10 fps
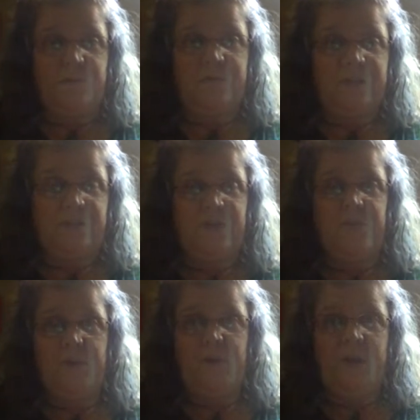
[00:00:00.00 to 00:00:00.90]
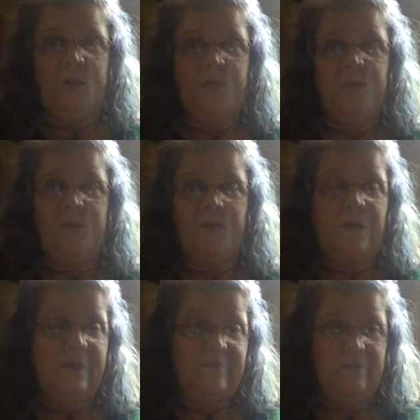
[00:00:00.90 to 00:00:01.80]
traditional New Year, then I'll
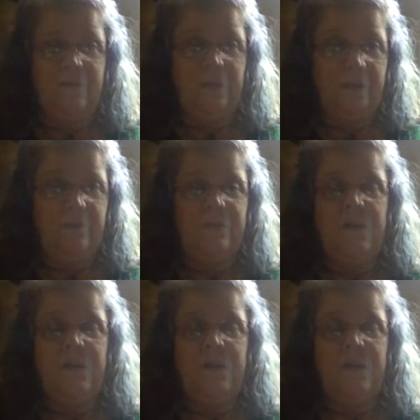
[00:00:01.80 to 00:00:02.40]
have it, you know,